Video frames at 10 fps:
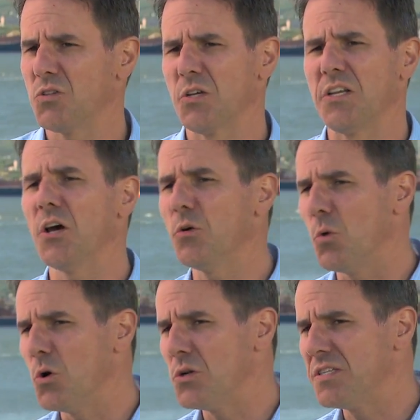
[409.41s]
So in other
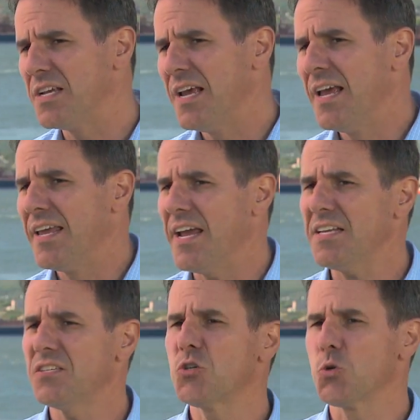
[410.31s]
words,
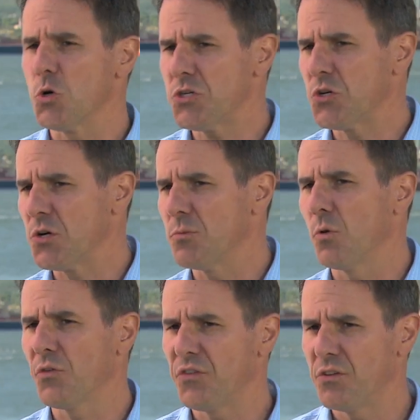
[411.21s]
yes, short term
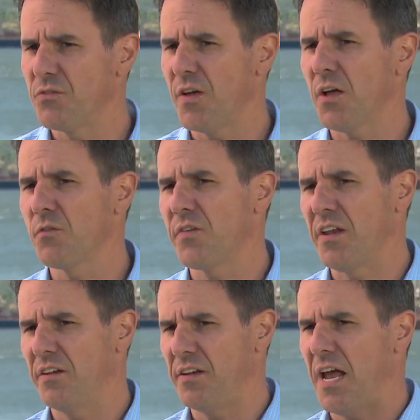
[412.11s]
we'll see the value of
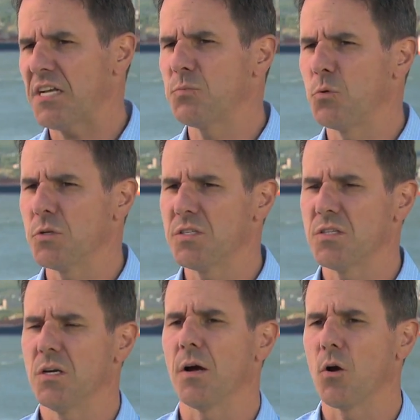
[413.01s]
Canadian
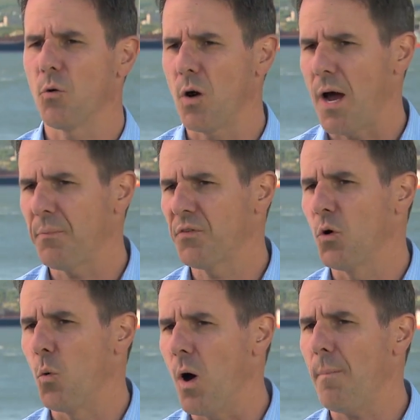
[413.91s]
exports, uh, crops
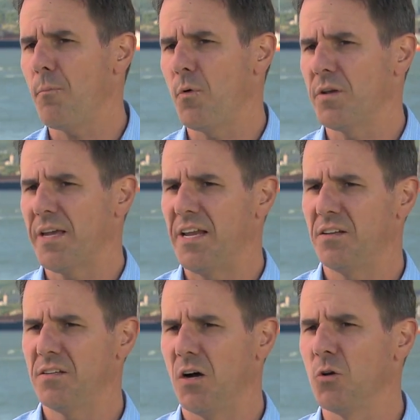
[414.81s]
go up when the
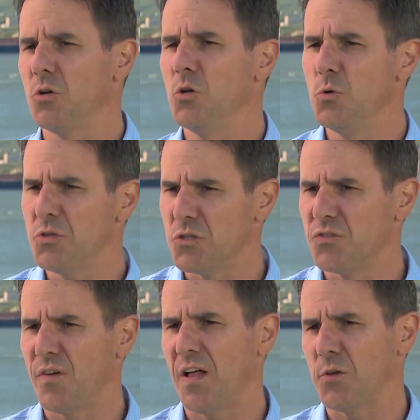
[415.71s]
Canadian dollar loses
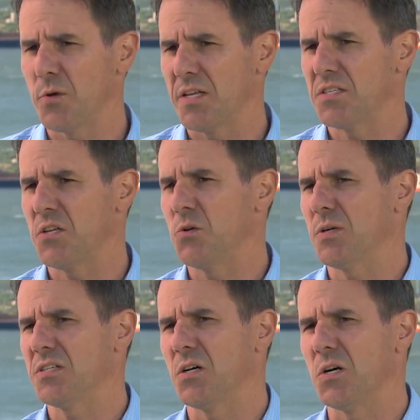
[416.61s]
value against the
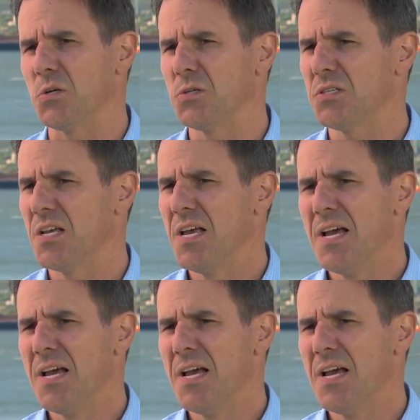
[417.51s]
US dollars.